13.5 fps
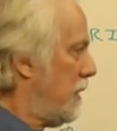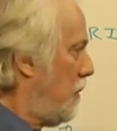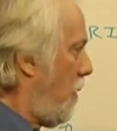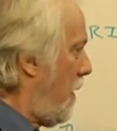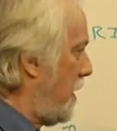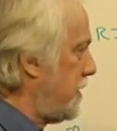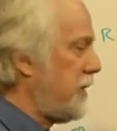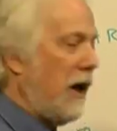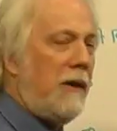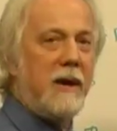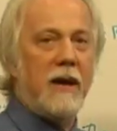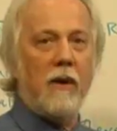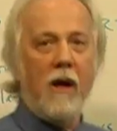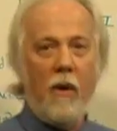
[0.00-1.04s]
"Well, then tell
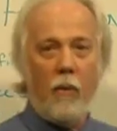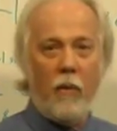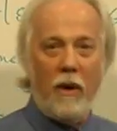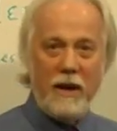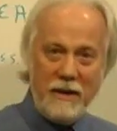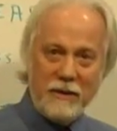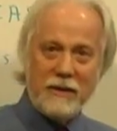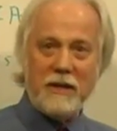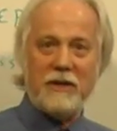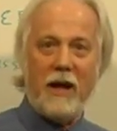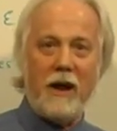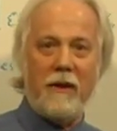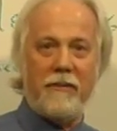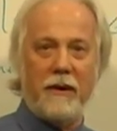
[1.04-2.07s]
me, what is this
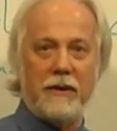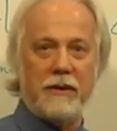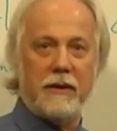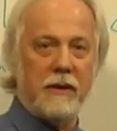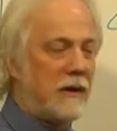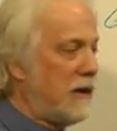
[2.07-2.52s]
elephant?"